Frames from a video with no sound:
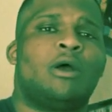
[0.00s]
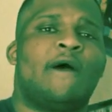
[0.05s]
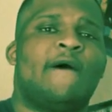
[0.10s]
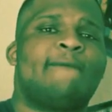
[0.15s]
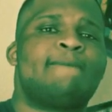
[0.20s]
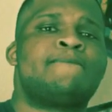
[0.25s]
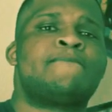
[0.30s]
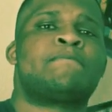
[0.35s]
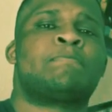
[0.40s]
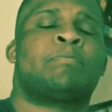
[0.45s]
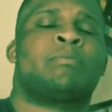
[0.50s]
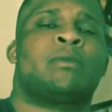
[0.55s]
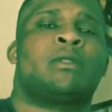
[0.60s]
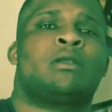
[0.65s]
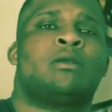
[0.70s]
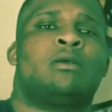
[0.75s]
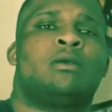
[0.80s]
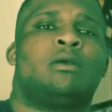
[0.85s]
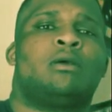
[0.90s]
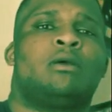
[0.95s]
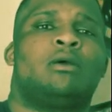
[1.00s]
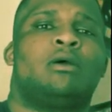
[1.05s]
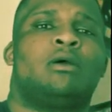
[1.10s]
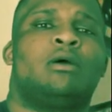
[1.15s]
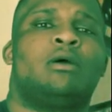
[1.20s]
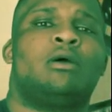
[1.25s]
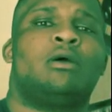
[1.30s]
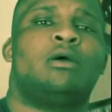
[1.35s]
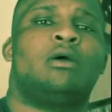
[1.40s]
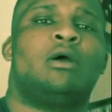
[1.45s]
man. Let the streets know who
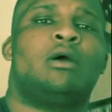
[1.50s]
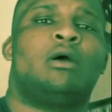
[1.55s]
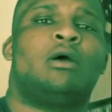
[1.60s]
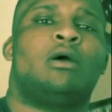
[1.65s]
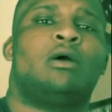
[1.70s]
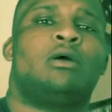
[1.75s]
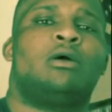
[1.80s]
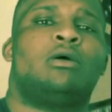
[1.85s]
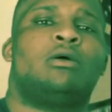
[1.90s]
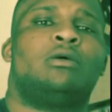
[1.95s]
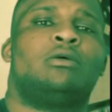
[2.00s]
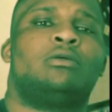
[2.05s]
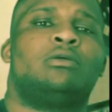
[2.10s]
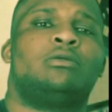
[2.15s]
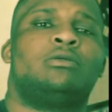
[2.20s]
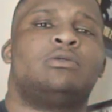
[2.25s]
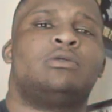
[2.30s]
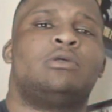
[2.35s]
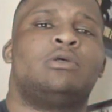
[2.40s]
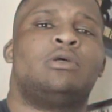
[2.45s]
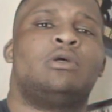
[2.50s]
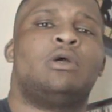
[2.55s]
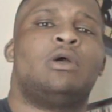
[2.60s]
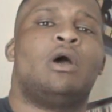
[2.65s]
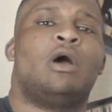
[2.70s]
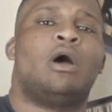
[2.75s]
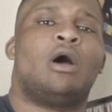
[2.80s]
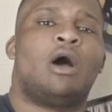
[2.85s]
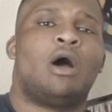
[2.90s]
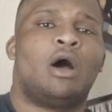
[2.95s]
you is, where you from, and what you got
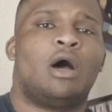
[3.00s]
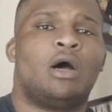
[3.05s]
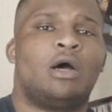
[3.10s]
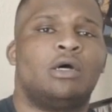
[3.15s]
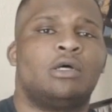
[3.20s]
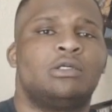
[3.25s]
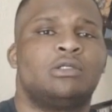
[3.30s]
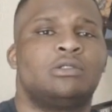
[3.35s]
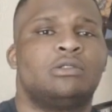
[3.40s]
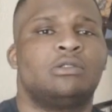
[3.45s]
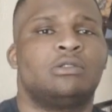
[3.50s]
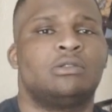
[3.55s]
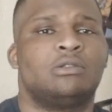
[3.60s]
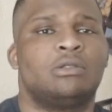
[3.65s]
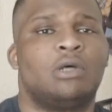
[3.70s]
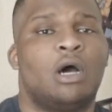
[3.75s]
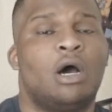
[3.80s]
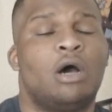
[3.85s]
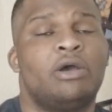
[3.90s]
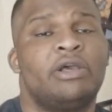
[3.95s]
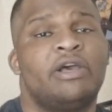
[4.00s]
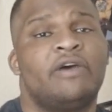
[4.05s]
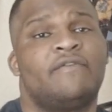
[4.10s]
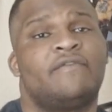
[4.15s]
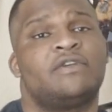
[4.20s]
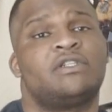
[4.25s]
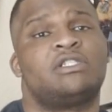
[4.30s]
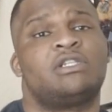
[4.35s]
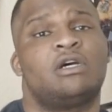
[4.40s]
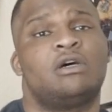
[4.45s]
coming, if you don't mind. Oh yeah,
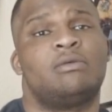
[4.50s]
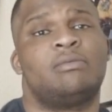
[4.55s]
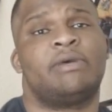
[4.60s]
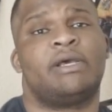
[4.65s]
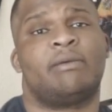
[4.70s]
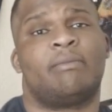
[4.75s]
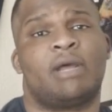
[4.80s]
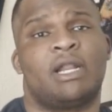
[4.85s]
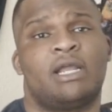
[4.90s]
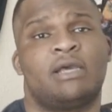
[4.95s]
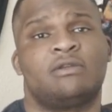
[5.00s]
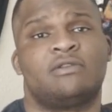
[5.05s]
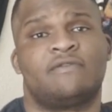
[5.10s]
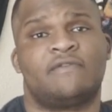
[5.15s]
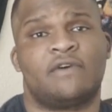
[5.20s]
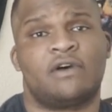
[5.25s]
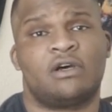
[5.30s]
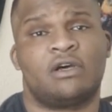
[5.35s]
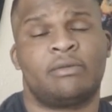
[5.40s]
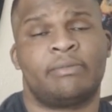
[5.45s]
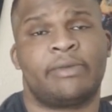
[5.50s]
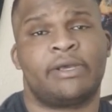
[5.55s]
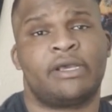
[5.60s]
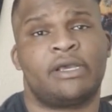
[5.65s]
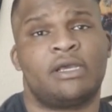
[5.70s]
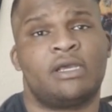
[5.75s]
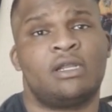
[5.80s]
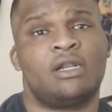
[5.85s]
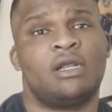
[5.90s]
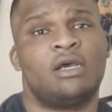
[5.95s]
for sure, man. My name is Von,
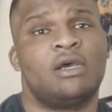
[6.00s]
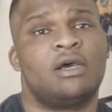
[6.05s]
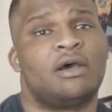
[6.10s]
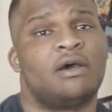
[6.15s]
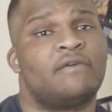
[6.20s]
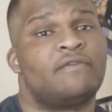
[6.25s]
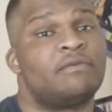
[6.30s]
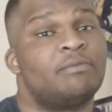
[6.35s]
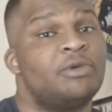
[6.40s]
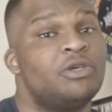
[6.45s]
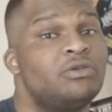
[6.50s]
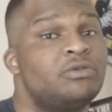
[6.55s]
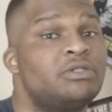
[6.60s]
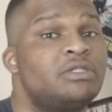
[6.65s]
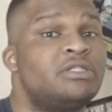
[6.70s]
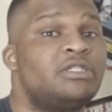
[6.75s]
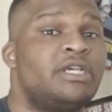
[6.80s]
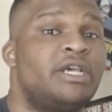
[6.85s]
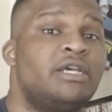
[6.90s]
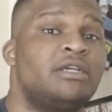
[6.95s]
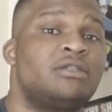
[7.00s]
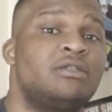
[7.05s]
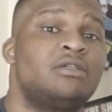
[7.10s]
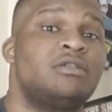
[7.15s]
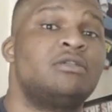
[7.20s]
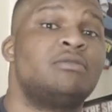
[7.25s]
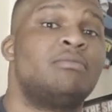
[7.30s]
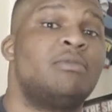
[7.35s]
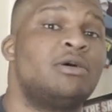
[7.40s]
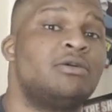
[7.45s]
man. I'm from Houston,
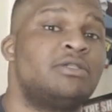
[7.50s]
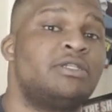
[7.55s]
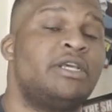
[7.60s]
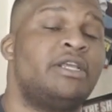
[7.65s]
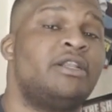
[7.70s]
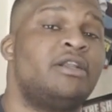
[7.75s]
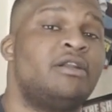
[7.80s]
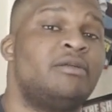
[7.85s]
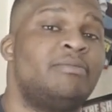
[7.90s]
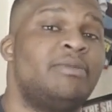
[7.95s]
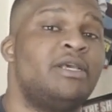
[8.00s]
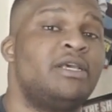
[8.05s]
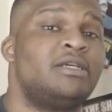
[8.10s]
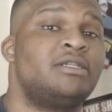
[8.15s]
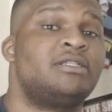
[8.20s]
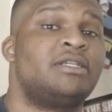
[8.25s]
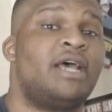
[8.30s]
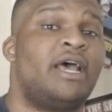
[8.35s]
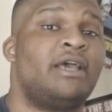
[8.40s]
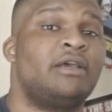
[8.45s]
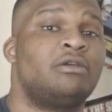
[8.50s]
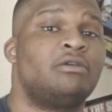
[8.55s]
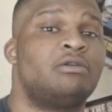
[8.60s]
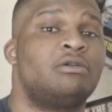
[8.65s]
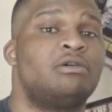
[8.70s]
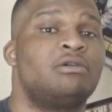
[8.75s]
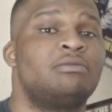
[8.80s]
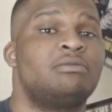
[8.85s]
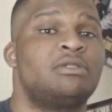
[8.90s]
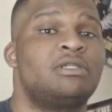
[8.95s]
Texas. Hey. Old city to be exact. You
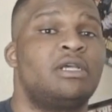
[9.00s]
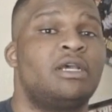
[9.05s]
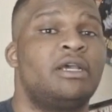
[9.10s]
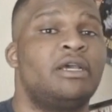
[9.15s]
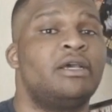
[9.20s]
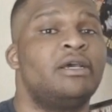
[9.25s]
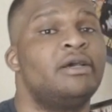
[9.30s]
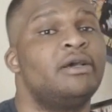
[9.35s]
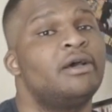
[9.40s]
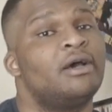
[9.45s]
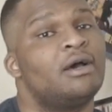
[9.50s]
know what I'm saying?